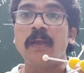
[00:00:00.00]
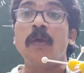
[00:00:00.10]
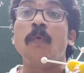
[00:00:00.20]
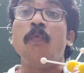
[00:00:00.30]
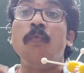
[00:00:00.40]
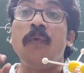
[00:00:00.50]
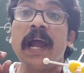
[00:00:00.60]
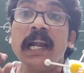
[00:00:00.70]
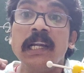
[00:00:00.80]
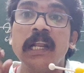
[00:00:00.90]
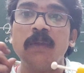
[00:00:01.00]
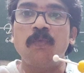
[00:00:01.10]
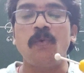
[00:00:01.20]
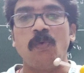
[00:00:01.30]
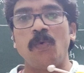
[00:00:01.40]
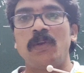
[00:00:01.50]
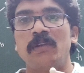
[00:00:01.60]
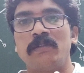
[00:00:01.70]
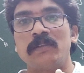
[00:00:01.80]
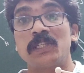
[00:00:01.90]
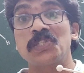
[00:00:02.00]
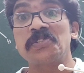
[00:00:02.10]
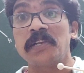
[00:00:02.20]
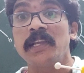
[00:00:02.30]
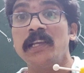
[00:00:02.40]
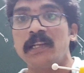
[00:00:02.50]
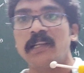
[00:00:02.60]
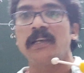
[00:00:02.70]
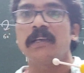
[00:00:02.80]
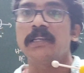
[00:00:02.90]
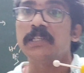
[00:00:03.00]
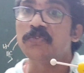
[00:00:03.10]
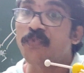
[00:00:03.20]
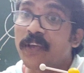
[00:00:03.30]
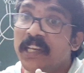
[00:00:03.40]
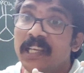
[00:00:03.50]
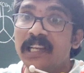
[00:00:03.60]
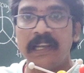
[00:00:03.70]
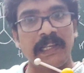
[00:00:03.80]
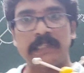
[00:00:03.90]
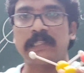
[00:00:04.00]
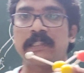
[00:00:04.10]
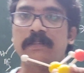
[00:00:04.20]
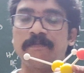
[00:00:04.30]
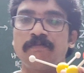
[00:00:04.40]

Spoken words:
van der Waals strain is very less.